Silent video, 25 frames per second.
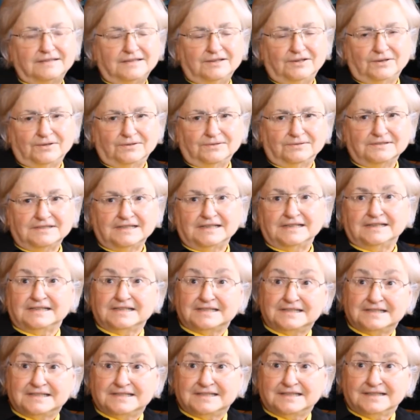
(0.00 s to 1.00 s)
you know,
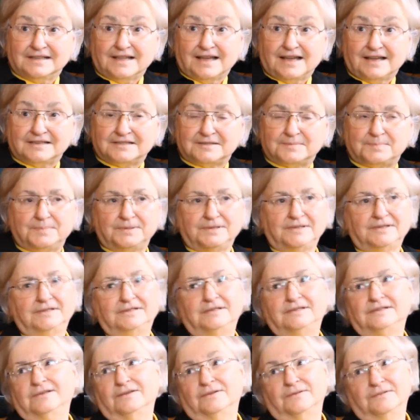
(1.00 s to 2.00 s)
this is the last bid,